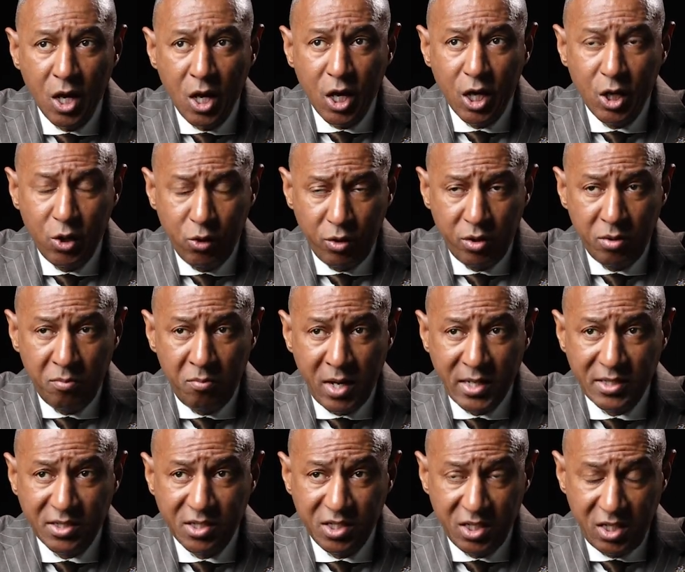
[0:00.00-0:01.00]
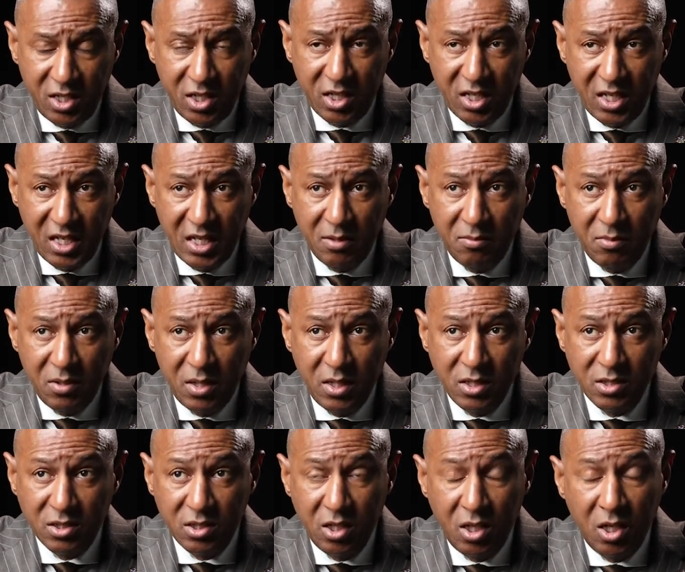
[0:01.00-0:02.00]
You know, the message and the theme
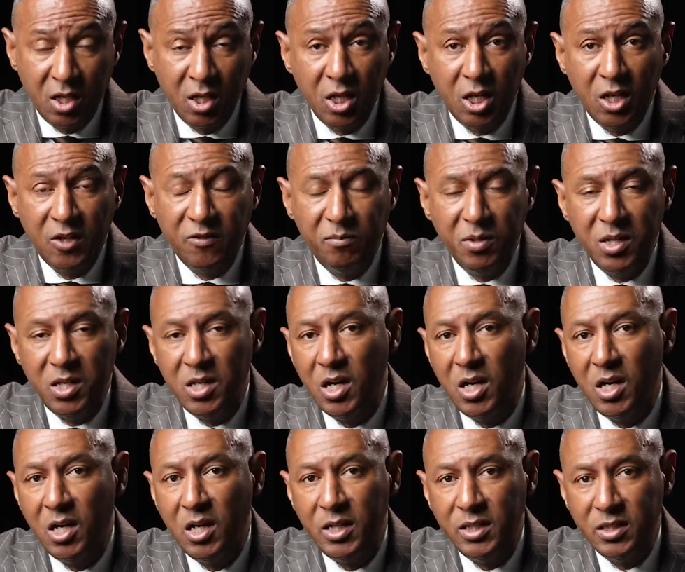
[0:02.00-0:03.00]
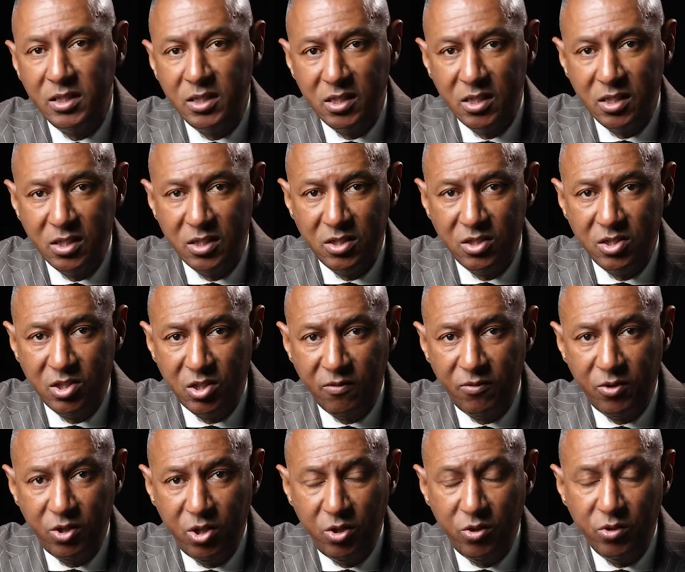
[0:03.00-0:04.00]
is love beyond.
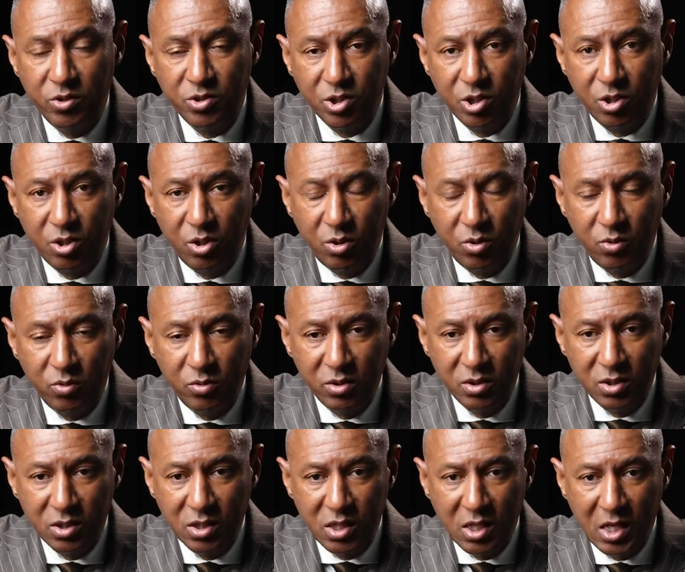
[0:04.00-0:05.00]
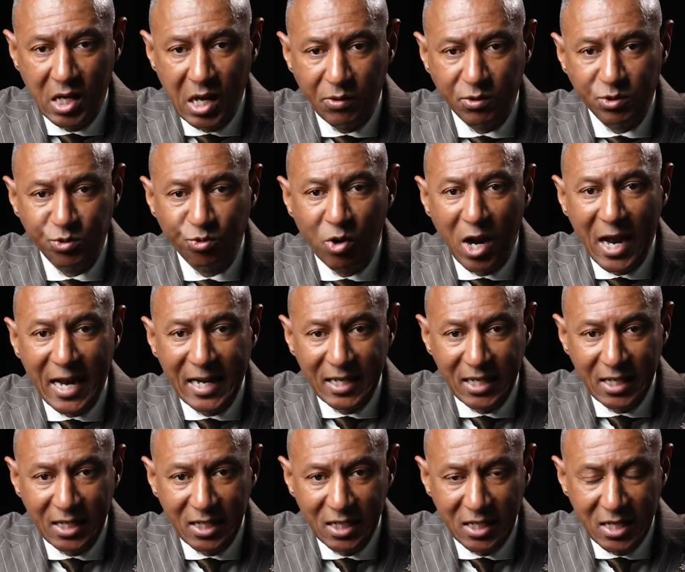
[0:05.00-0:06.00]
Several years ago, I was
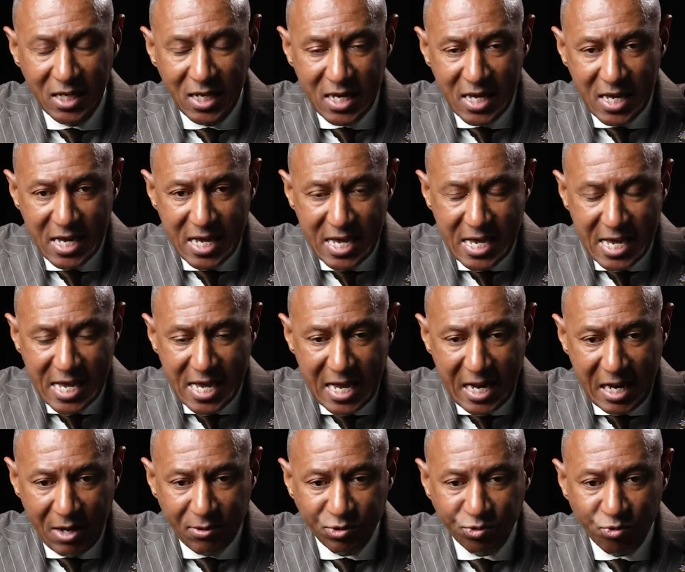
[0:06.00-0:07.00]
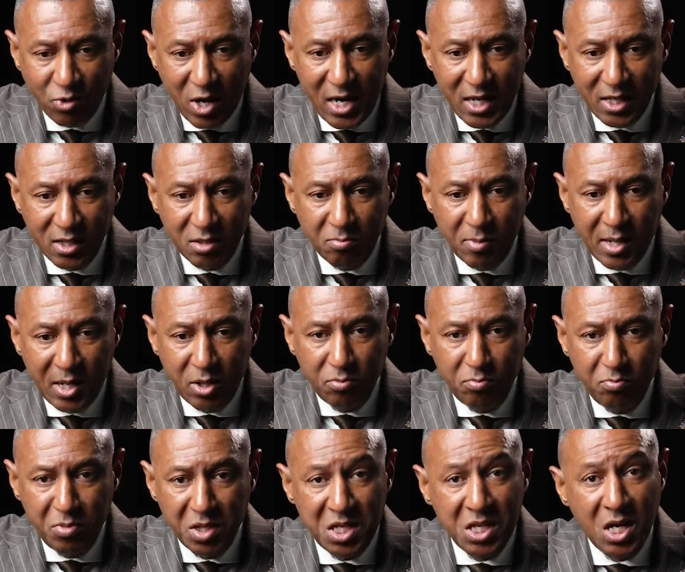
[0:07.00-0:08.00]
writing
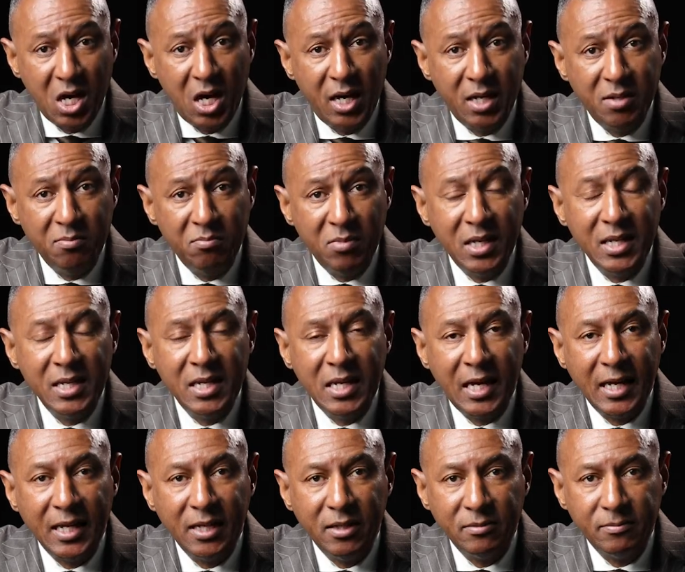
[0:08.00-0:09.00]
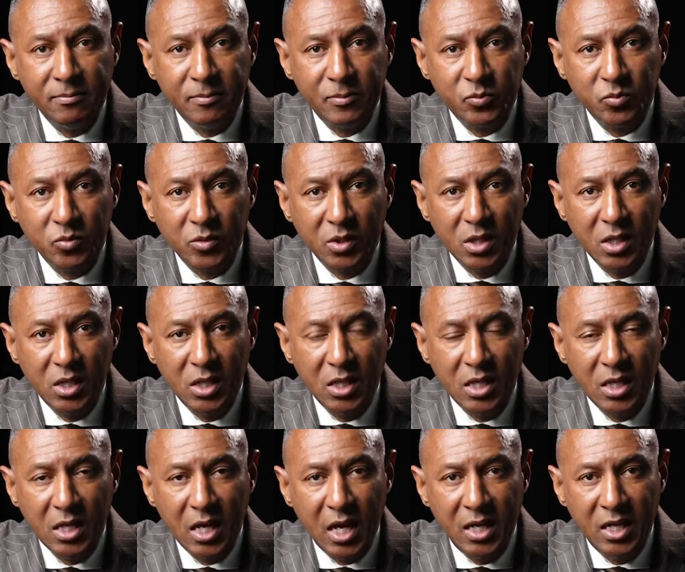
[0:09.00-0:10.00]
about beyond midnight.
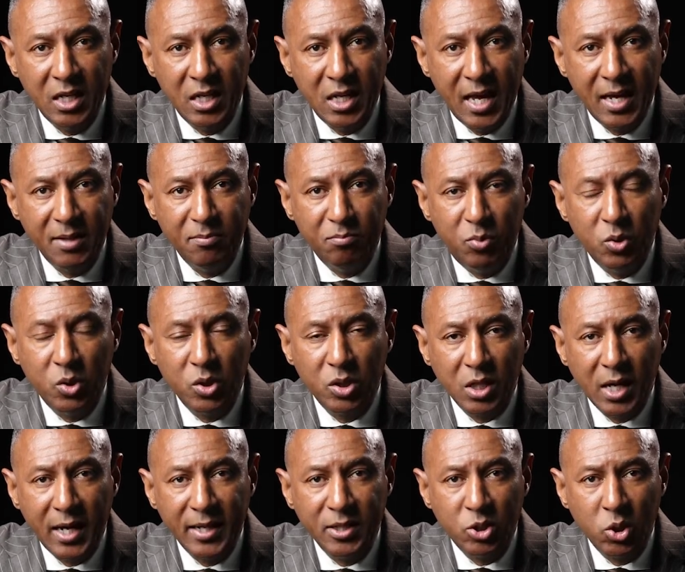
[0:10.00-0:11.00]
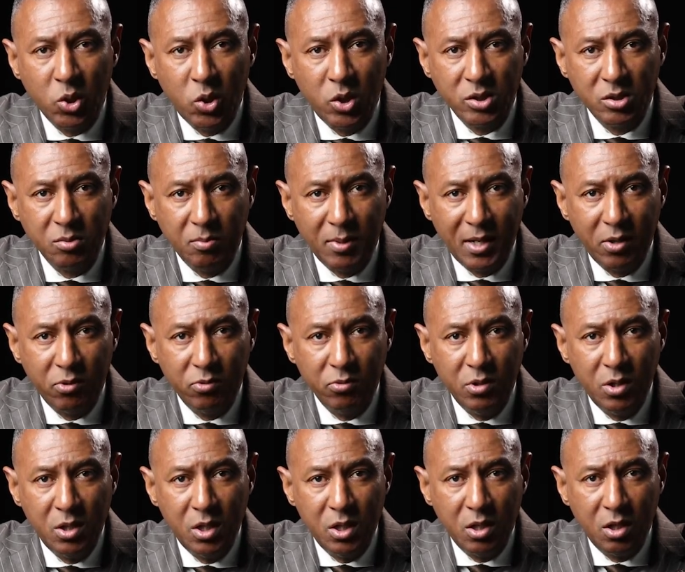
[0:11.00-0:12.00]
And in that book, I talked about
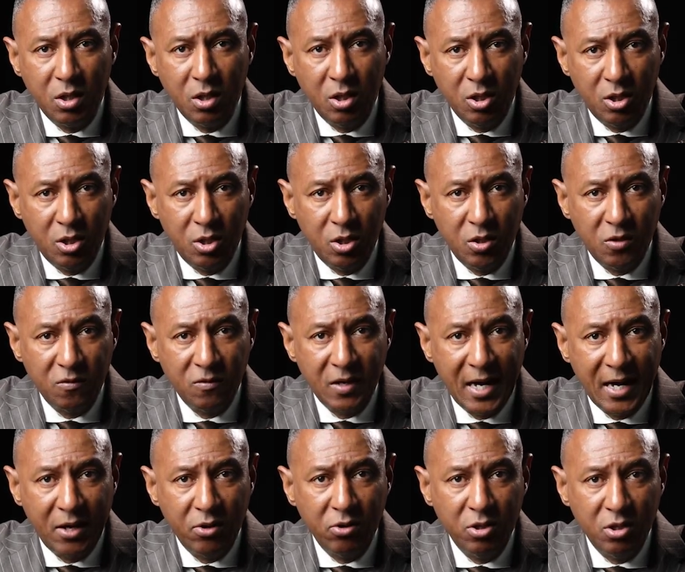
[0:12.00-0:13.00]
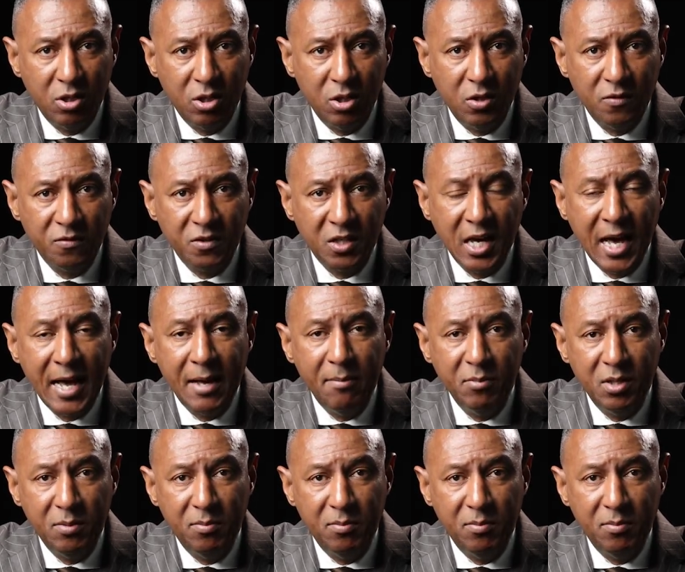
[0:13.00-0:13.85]
love, how love got me